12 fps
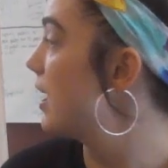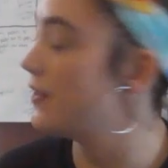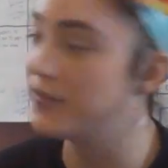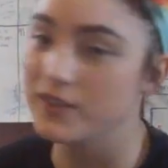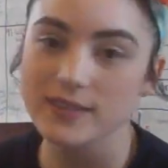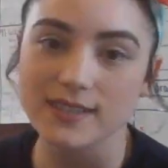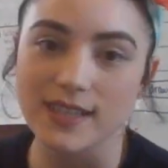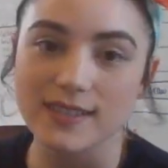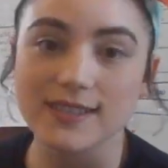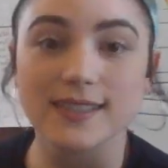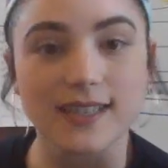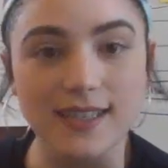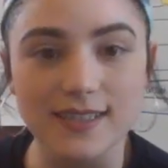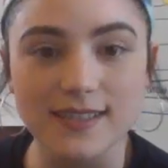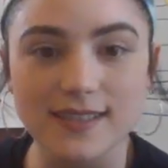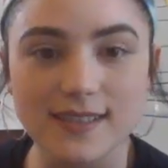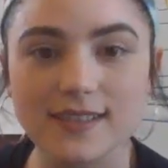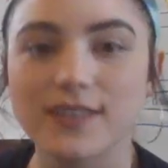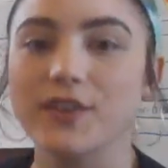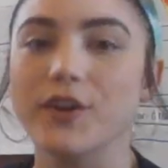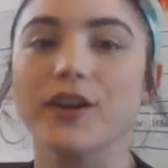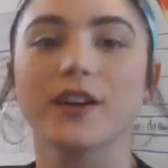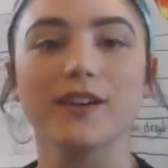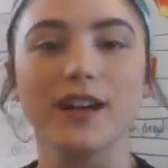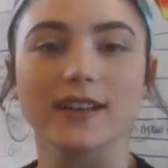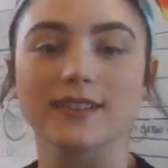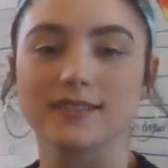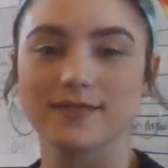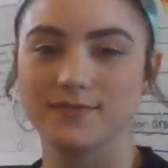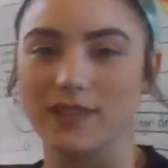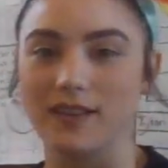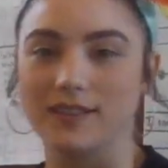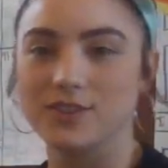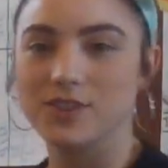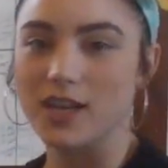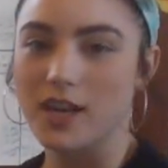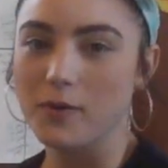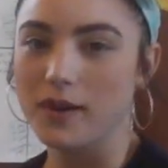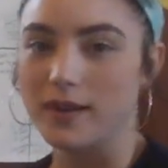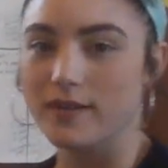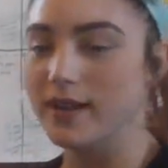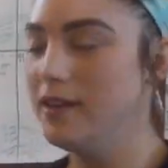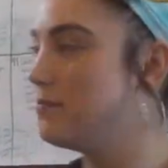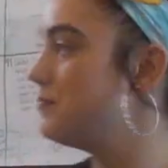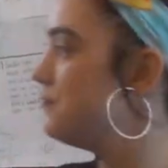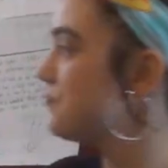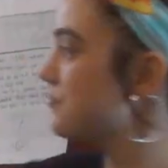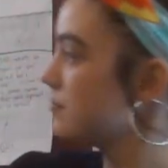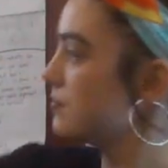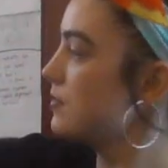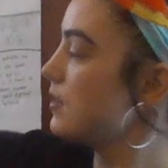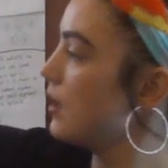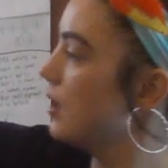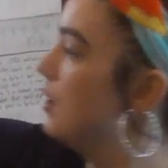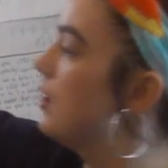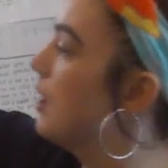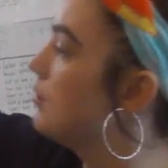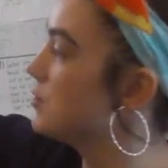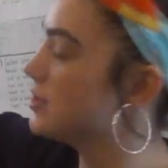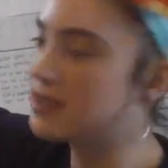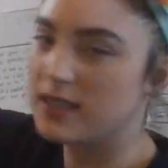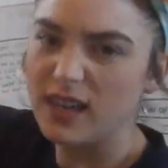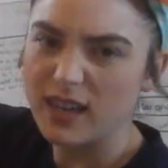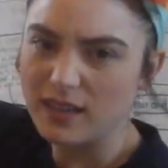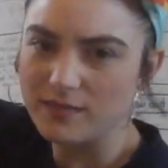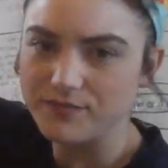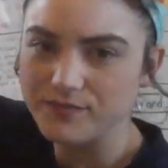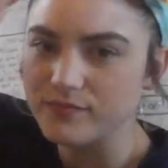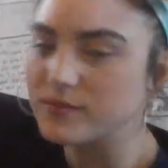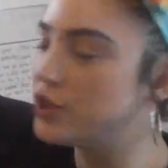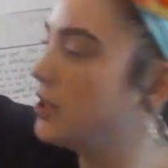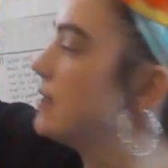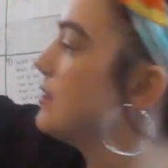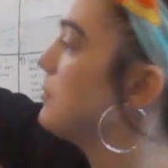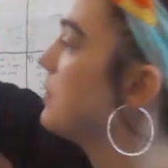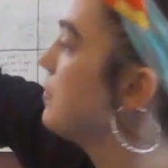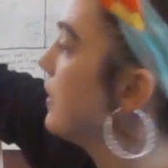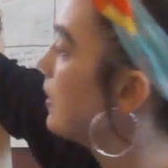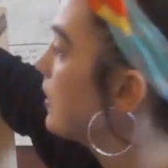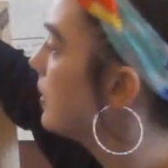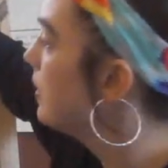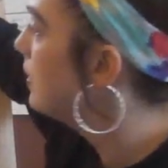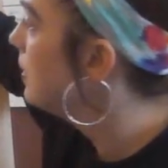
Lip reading: If you said 6, you are correct. Now let's check our work. Ready? I'm just gonna trace them in pink.